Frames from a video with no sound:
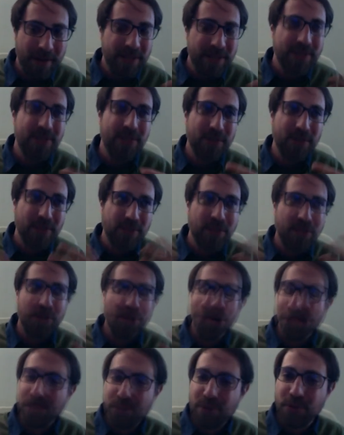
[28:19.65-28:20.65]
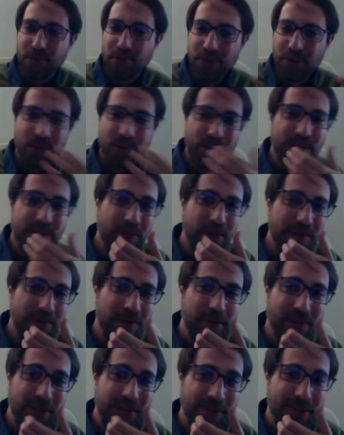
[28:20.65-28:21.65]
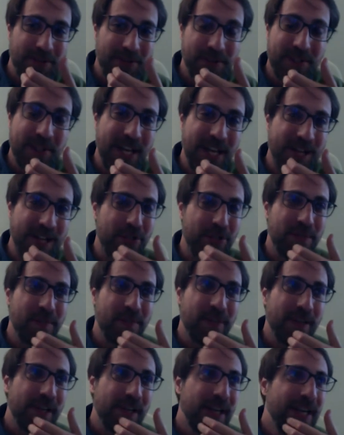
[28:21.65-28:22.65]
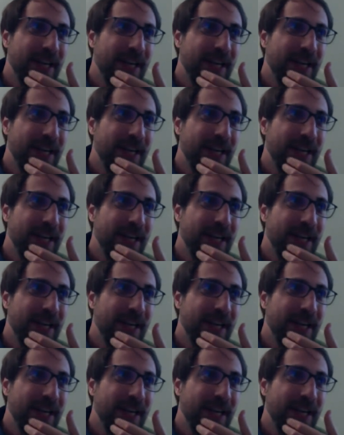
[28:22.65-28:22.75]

But it's still, you know, you, you still feel that there is tension there